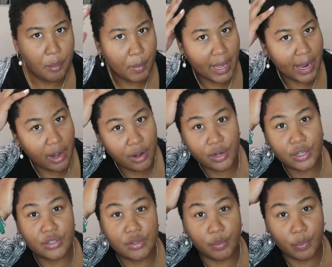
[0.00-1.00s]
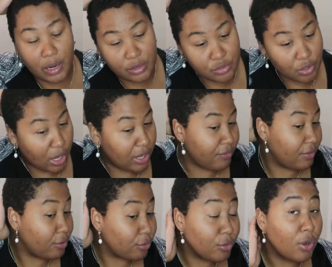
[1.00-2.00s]
My hair is my hair is growing. I
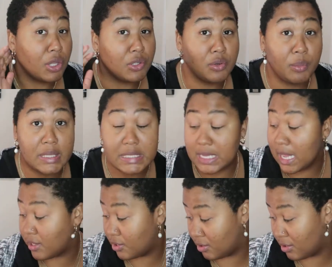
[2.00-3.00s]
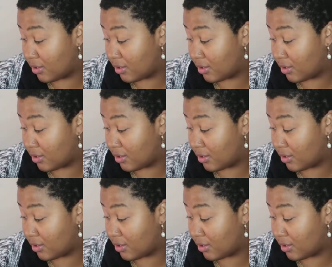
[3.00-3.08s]
even grew a little mustache.